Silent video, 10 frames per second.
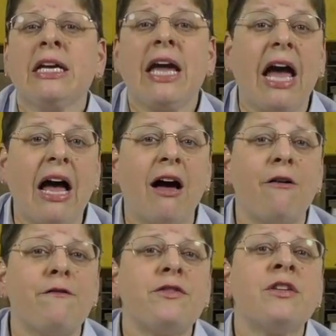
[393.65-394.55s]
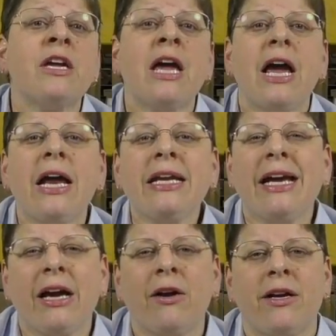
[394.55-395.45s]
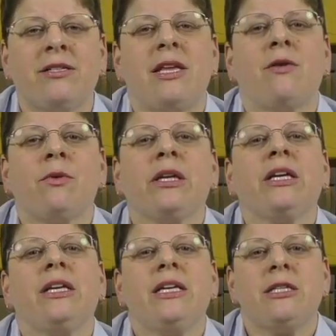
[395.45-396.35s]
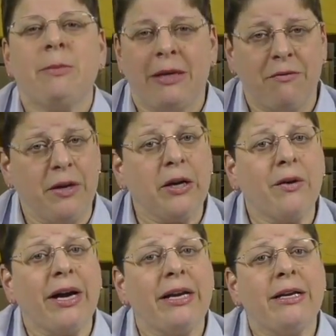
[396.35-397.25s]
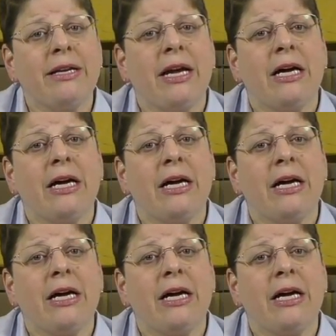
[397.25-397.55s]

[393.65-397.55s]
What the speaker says: calves, any areas that really need to be invigorated,